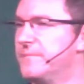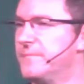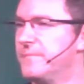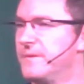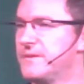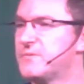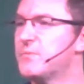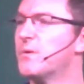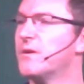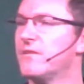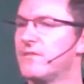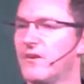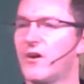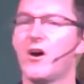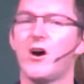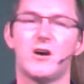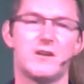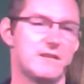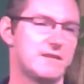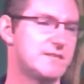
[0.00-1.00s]
it's one of the
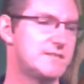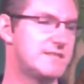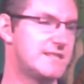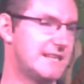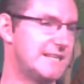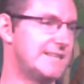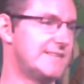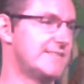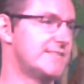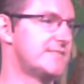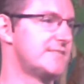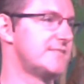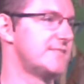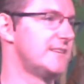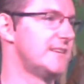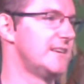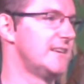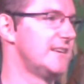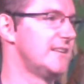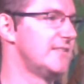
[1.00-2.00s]
hardest things
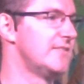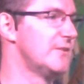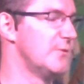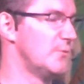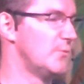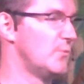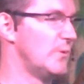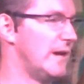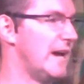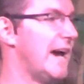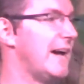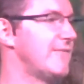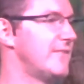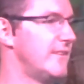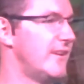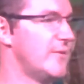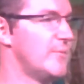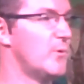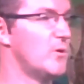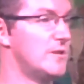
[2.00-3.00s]
that we have in
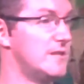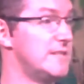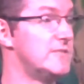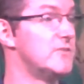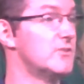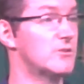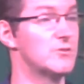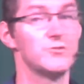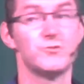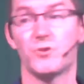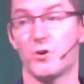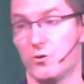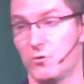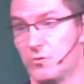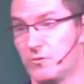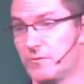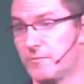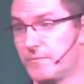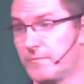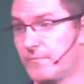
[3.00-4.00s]
our body to control,
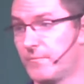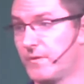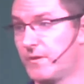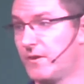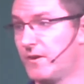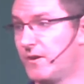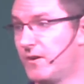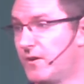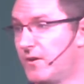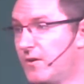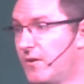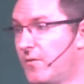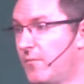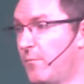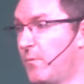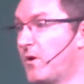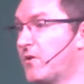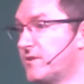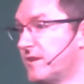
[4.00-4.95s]
because